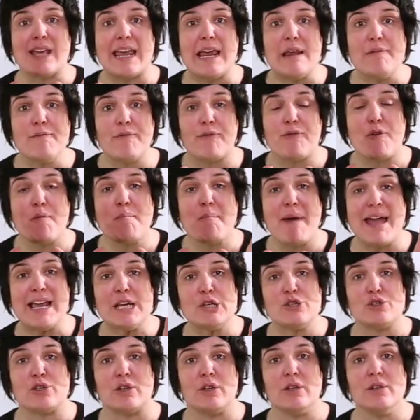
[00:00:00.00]

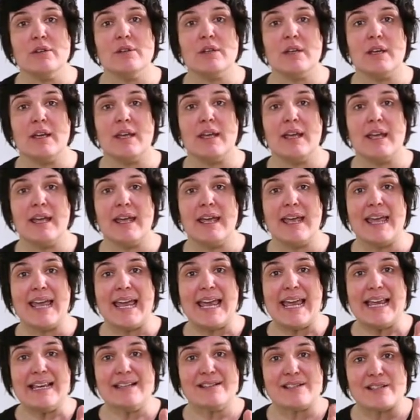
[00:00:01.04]
information
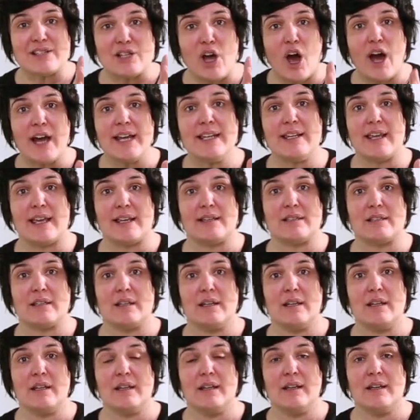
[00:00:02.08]
inside it.
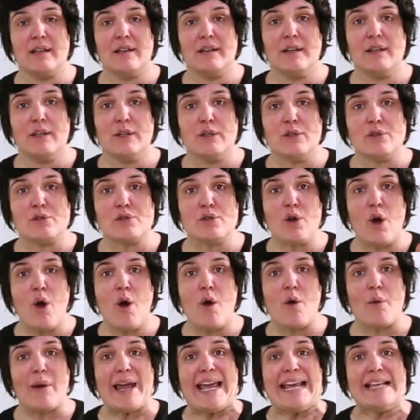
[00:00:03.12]

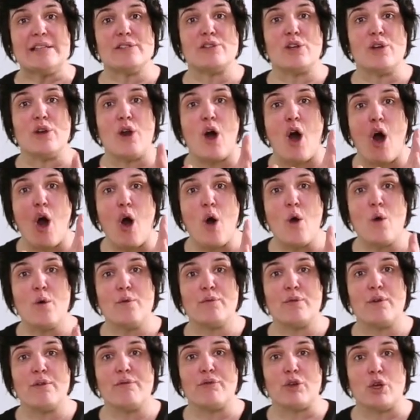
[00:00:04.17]
So it's an
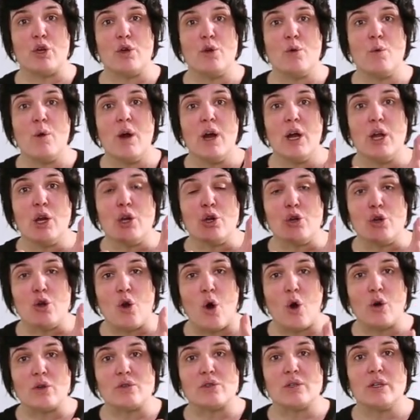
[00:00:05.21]
overview,
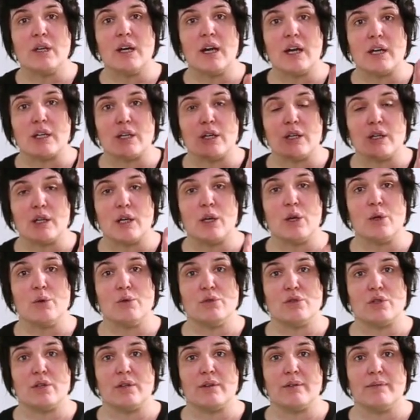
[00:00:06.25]
not a
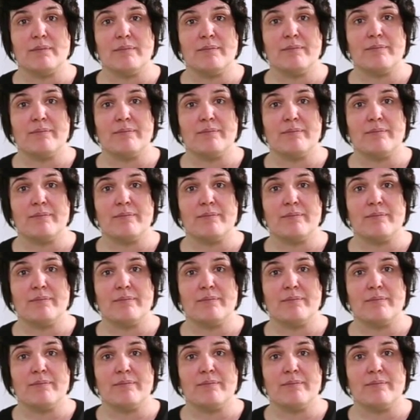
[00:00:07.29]
conclusion.